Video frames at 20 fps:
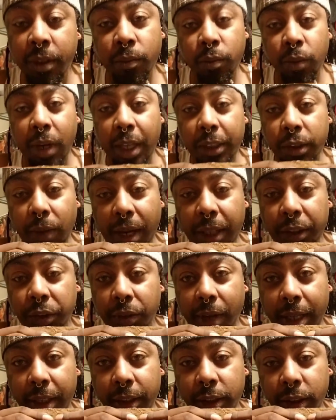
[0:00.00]
restaurant
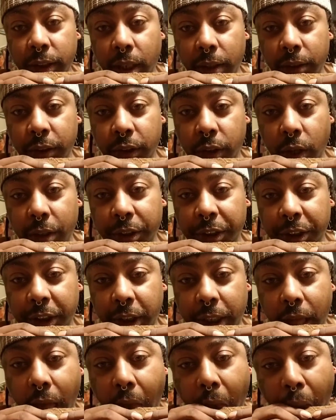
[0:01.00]
trying to start
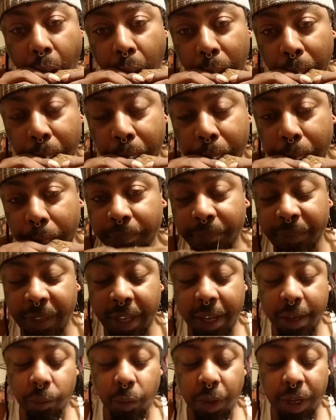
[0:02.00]
shit.
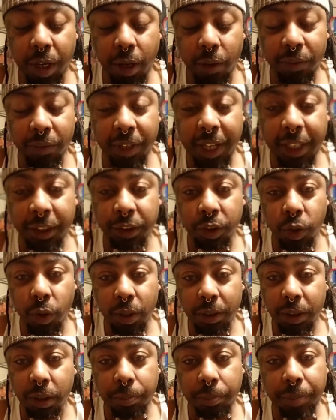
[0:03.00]
Then went over next door
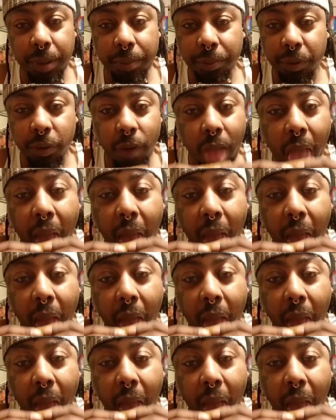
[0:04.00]
to the people,